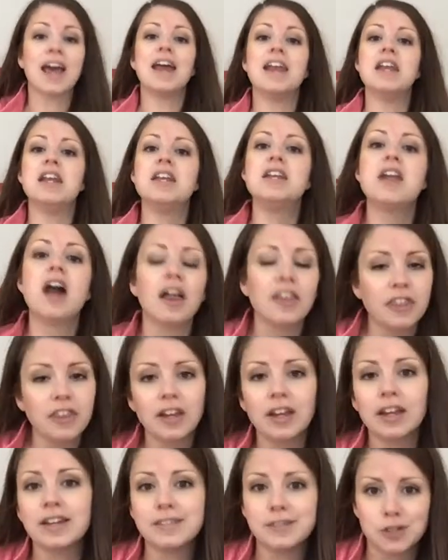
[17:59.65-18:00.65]
and
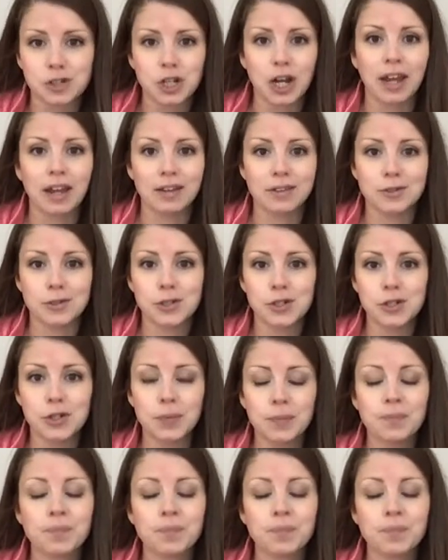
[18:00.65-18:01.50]
nothing has changed.